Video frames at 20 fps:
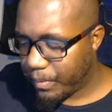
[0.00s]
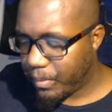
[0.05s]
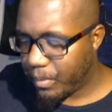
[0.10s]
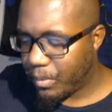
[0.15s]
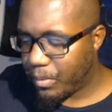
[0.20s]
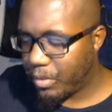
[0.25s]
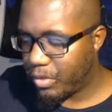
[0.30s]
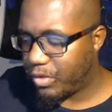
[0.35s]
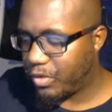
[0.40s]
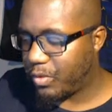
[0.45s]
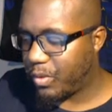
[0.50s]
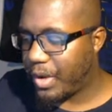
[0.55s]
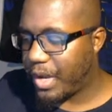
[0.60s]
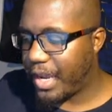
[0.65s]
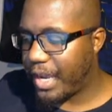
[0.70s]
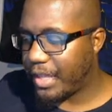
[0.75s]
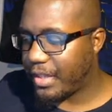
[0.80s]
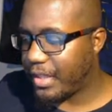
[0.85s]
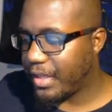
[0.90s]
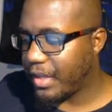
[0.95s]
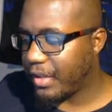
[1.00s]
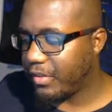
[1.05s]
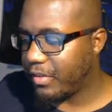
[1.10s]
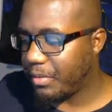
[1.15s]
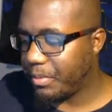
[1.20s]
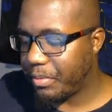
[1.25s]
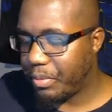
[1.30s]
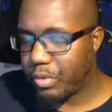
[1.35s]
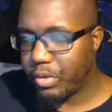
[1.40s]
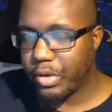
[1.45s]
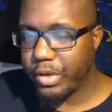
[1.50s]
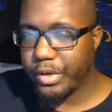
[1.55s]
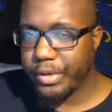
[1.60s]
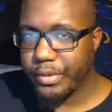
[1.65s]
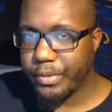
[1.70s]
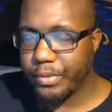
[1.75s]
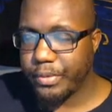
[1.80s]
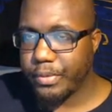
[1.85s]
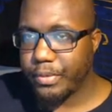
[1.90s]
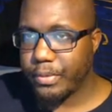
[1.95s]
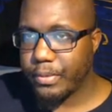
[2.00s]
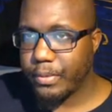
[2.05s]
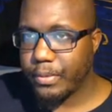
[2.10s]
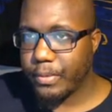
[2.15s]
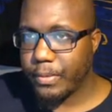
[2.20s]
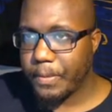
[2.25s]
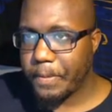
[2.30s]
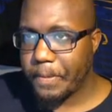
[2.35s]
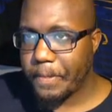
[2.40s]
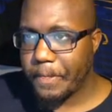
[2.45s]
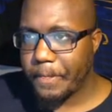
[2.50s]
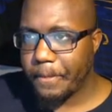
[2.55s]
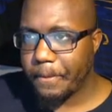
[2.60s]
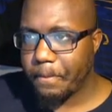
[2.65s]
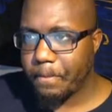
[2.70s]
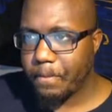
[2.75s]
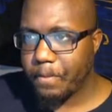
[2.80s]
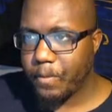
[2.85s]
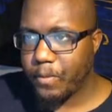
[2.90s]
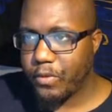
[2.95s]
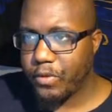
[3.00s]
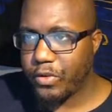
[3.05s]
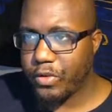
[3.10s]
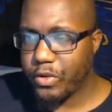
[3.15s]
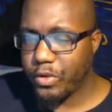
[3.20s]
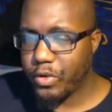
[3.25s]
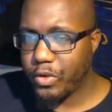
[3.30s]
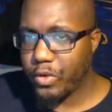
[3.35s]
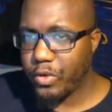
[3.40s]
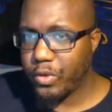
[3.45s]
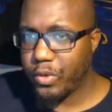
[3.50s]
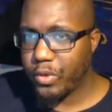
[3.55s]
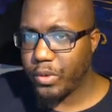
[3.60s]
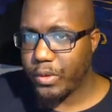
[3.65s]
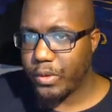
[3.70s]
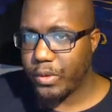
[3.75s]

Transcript: Which is why I think it's important to